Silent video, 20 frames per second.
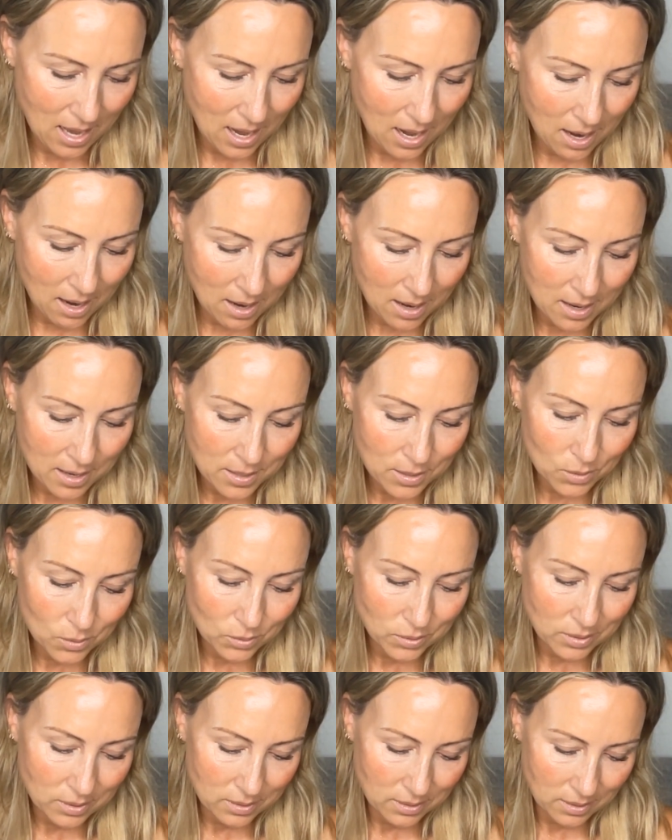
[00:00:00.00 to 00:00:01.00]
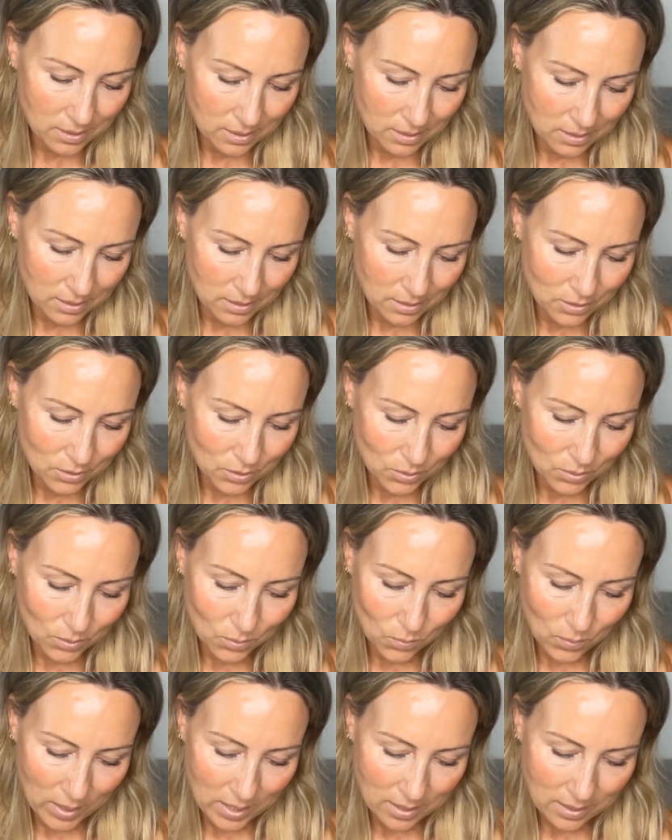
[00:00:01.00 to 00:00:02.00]
I hold the key to an
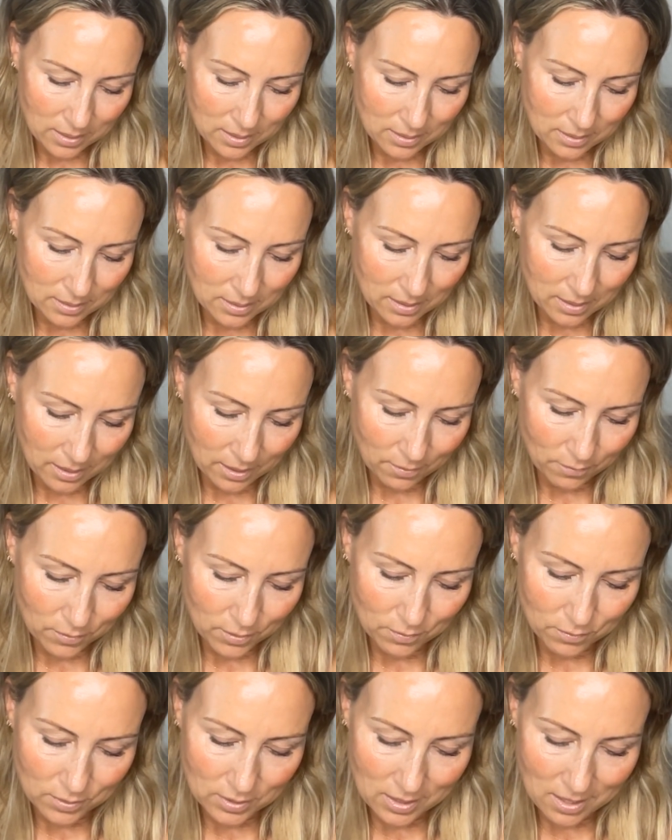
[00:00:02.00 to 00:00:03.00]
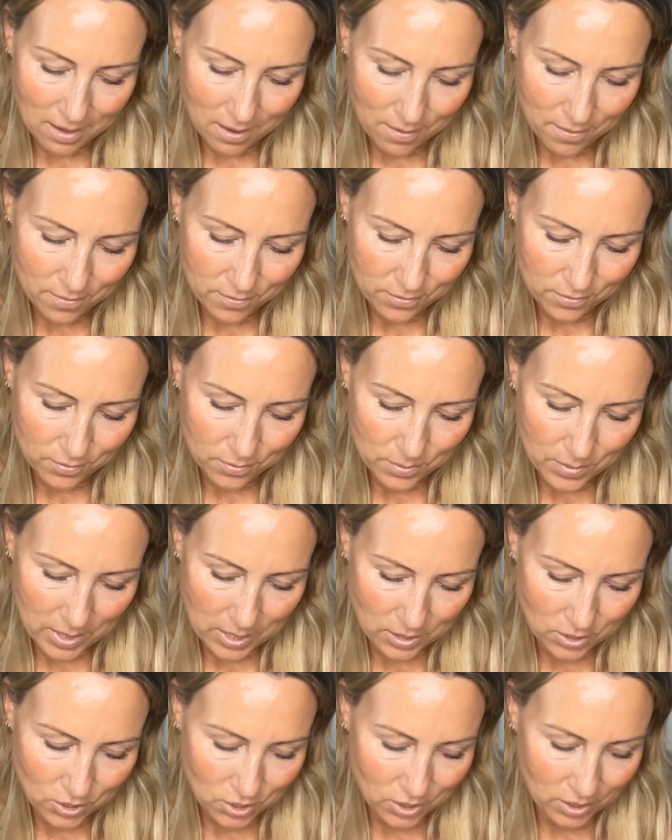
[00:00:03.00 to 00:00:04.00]
awakened life of love,
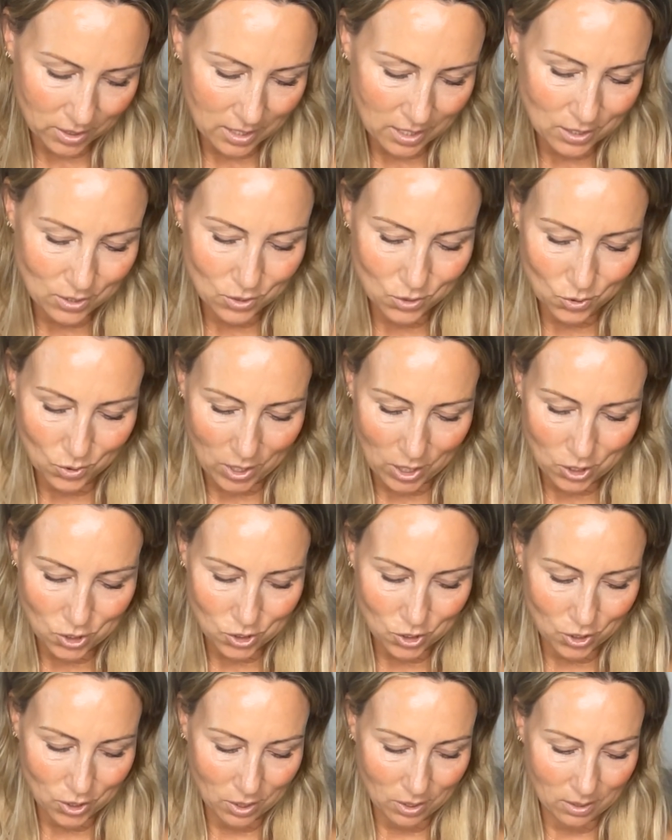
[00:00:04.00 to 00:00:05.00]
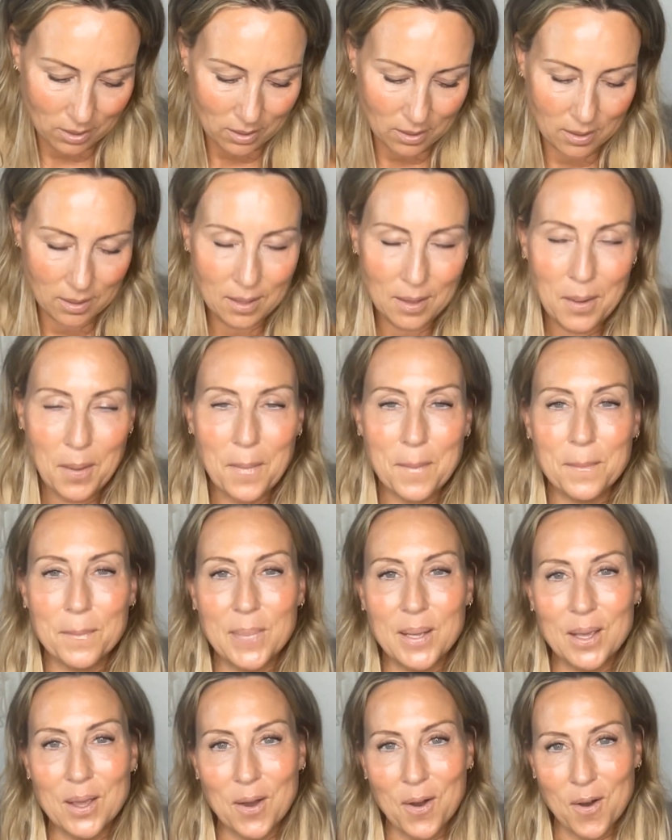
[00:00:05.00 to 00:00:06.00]
magic, and treasure
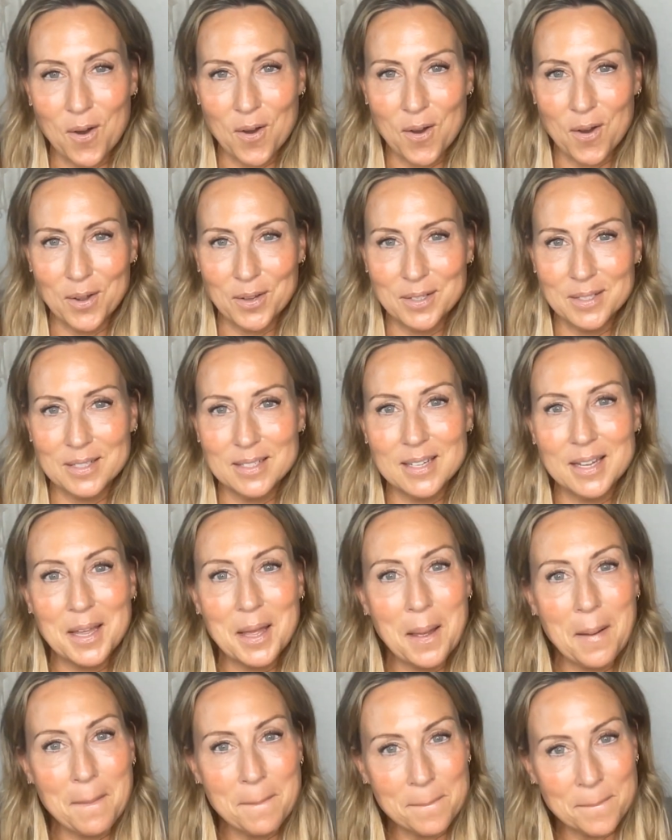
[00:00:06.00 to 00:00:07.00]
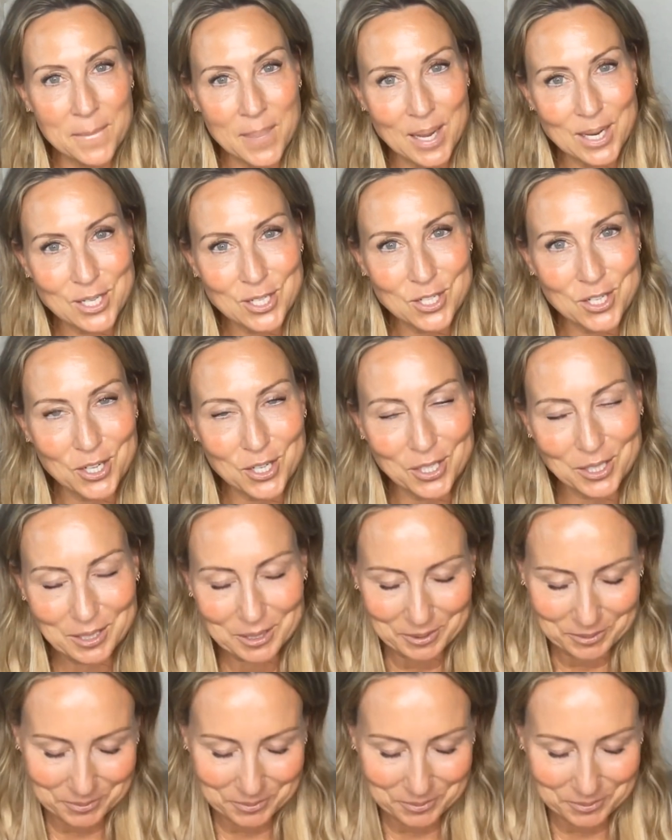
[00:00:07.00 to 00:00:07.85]
beyond measure.